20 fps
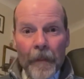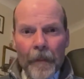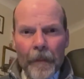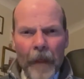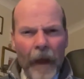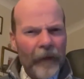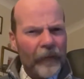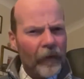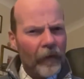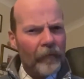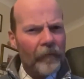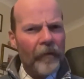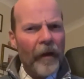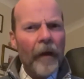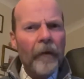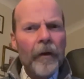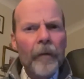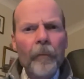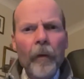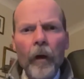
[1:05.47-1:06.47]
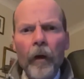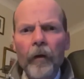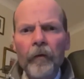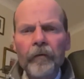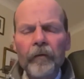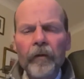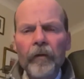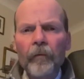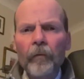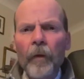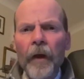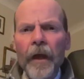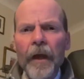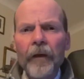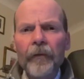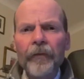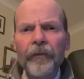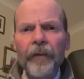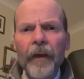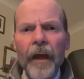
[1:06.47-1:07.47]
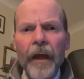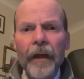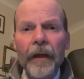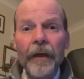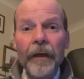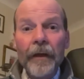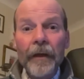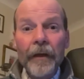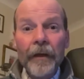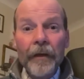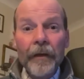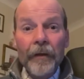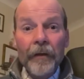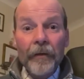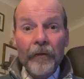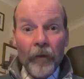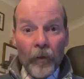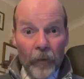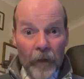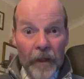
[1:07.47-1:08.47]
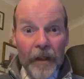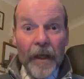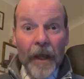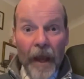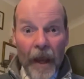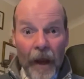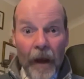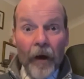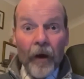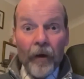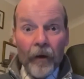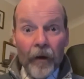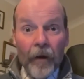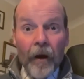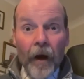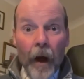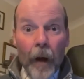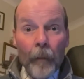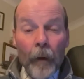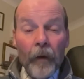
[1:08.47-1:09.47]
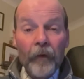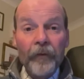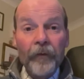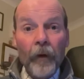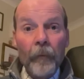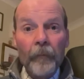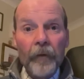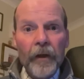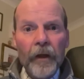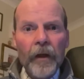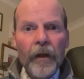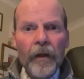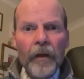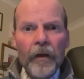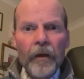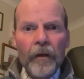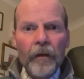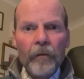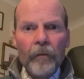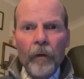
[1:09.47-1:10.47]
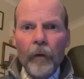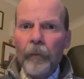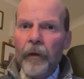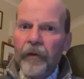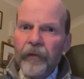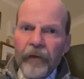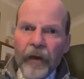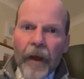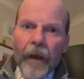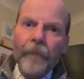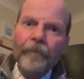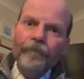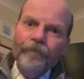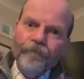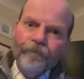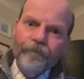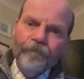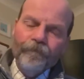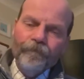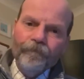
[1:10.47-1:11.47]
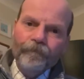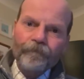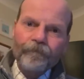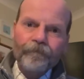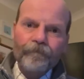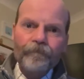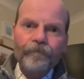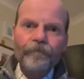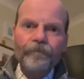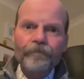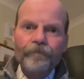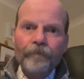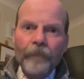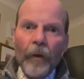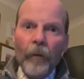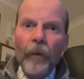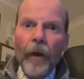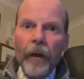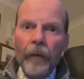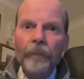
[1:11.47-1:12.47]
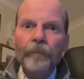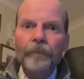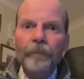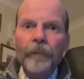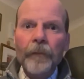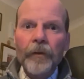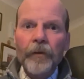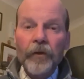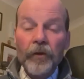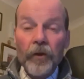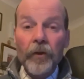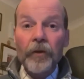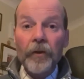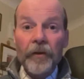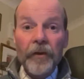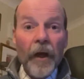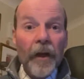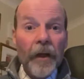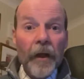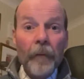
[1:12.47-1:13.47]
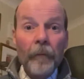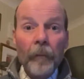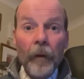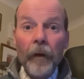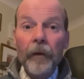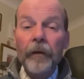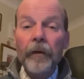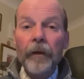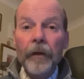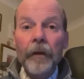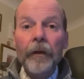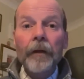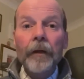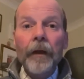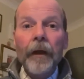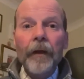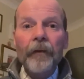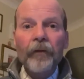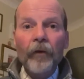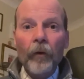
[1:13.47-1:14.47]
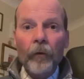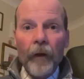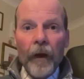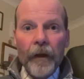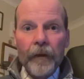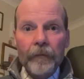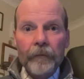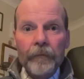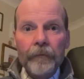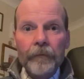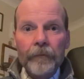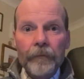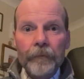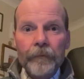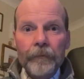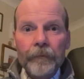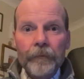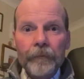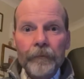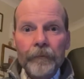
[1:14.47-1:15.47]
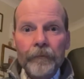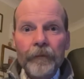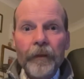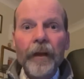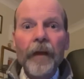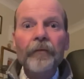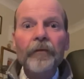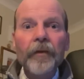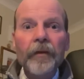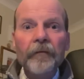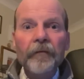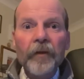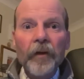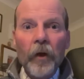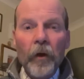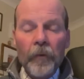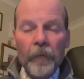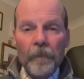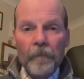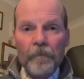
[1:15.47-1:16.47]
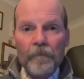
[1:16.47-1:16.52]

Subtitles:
That's a very powerful way of saying that we care about somebody when we say, well, you shouldn't have done it, but it's all right. Forgiven and forgotten.